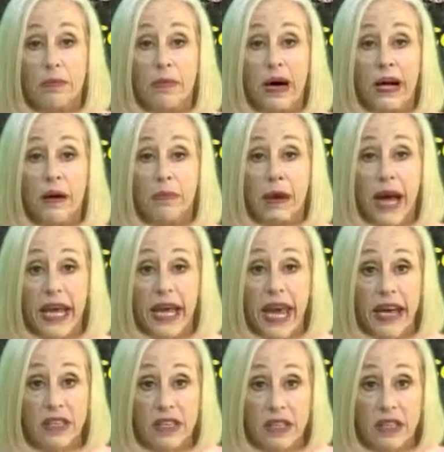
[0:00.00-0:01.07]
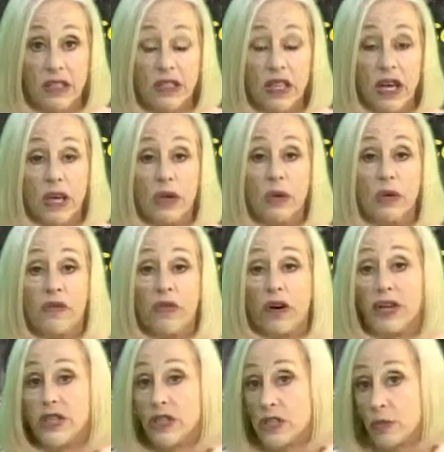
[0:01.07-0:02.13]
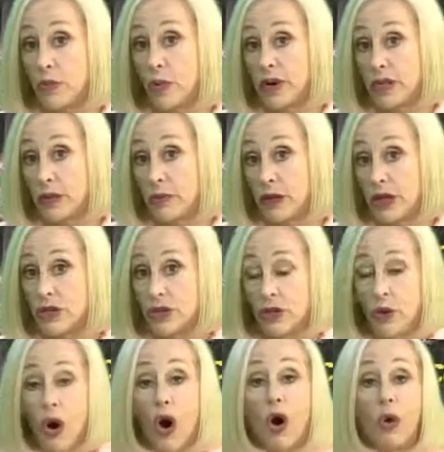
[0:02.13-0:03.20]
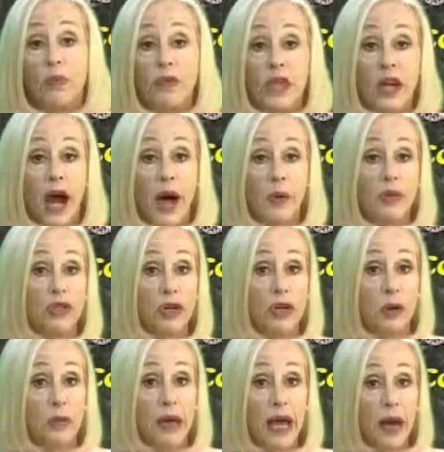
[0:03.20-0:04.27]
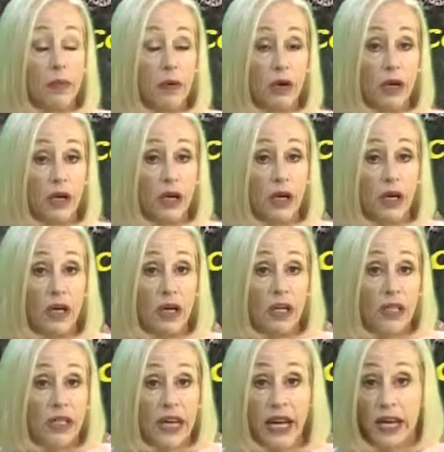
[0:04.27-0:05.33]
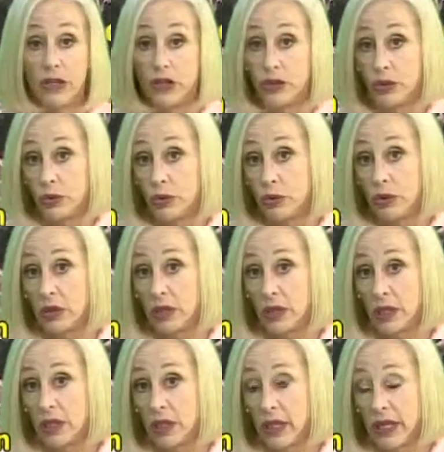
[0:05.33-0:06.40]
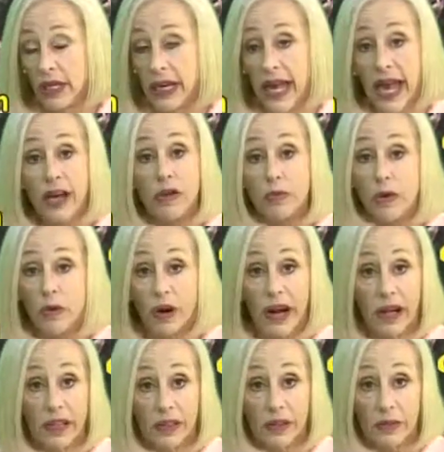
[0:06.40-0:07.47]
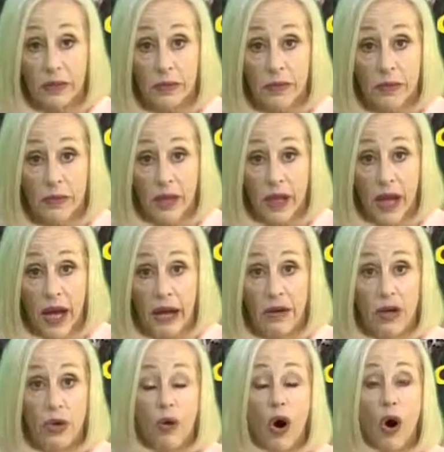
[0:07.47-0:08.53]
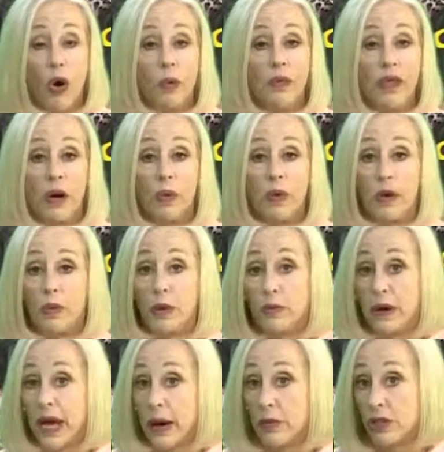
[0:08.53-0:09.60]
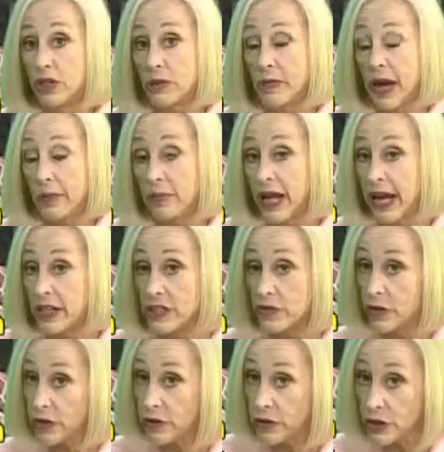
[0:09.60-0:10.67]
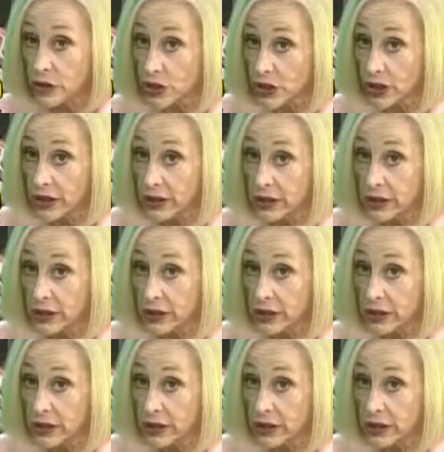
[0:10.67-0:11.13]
But my guess is that you were very disappointed because you hoped that I was going to be able to get you an engagement ring. And you hoped that we would be able to make plans for the future.